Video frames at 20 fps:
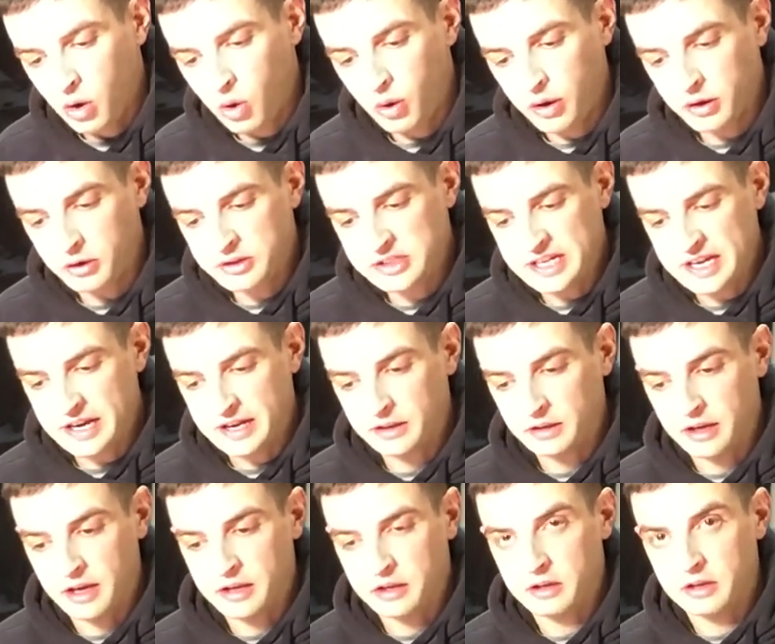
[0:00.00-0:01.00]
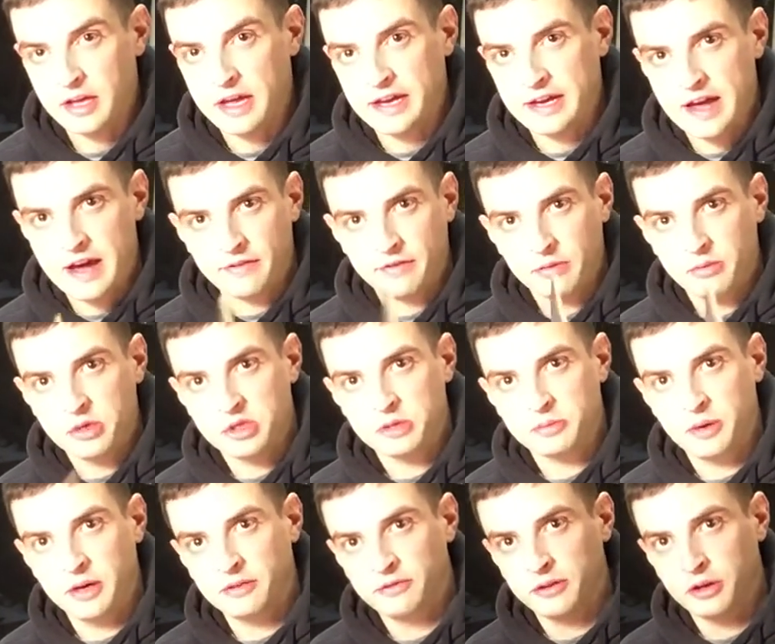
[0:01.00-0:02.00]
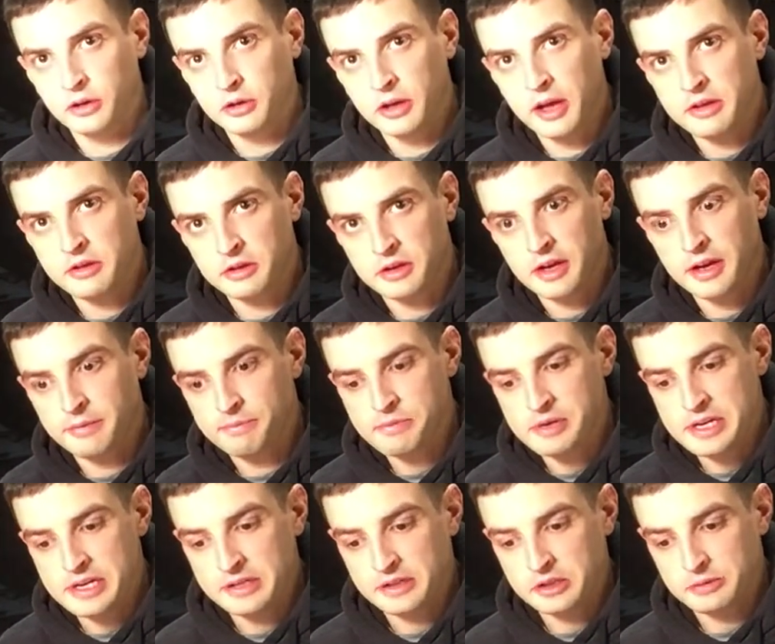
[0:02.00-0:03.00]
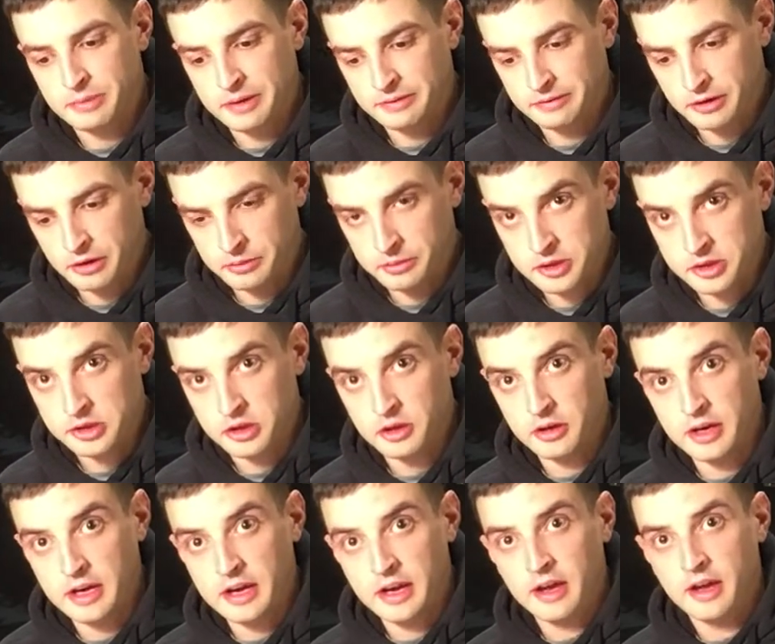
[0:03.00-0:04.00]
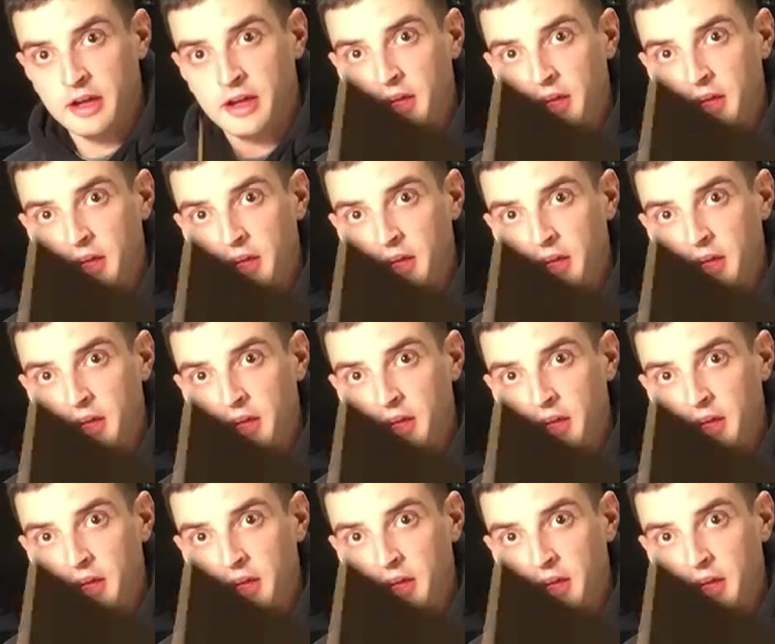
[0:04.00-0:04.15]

oil tan leather that I got from the Springfield Leather Company in Springfield, Missouri.